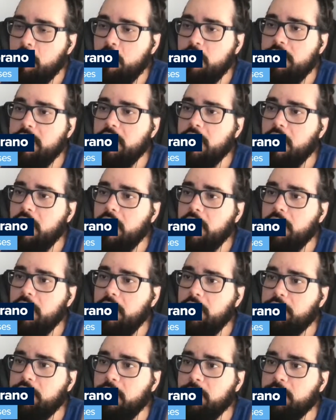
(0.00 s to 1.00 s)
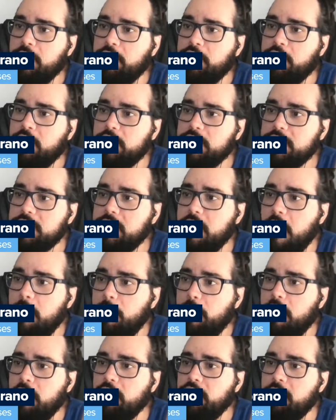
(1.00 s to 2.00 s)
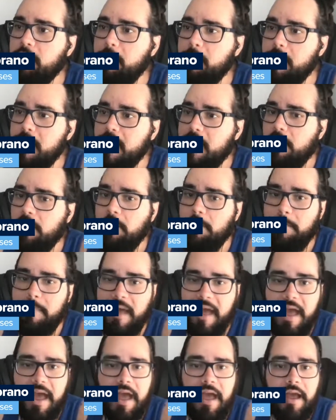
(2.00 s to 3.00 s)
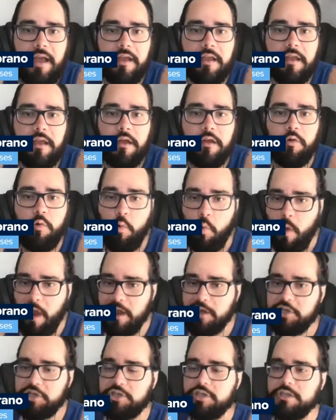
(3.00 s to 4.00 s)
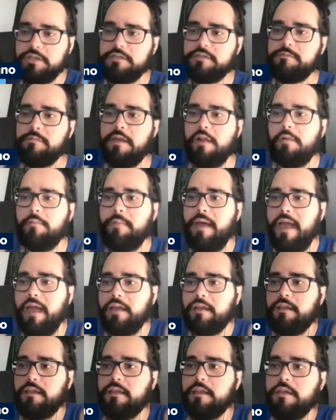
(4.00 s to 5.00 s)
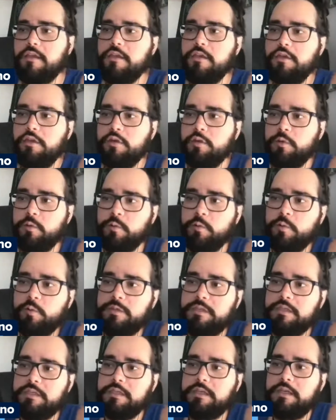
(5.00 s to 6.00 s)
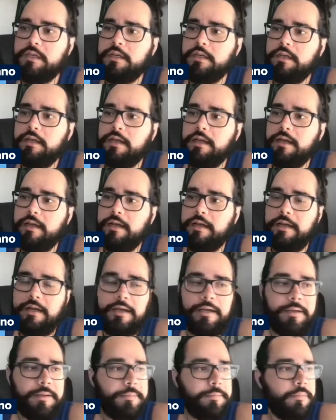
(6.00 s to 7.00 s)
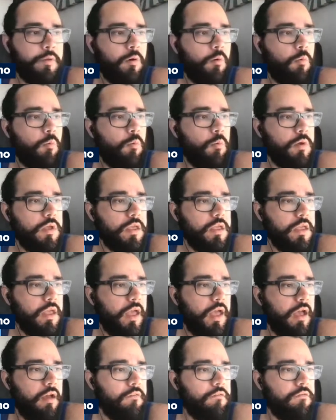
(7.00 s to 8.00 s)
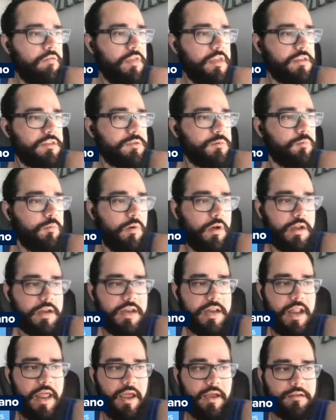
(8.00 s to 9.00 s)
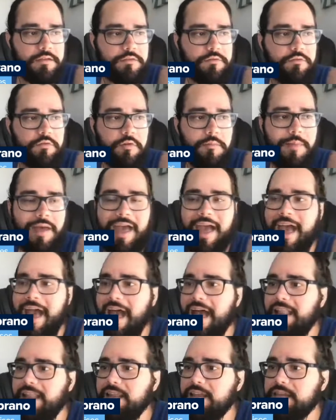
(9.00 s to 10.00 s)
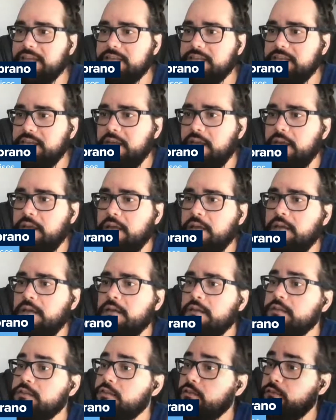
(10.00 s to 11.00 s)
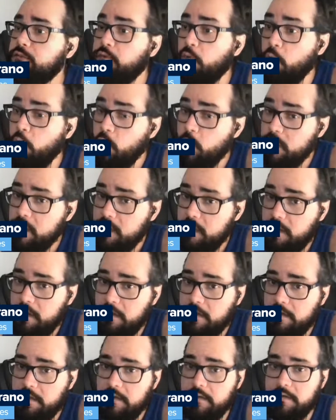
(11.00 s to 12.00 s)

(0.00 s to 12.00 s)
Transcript: Moving on from the first couple of mailbag questions, mailbag cues, we have this one next from Alex Devoid.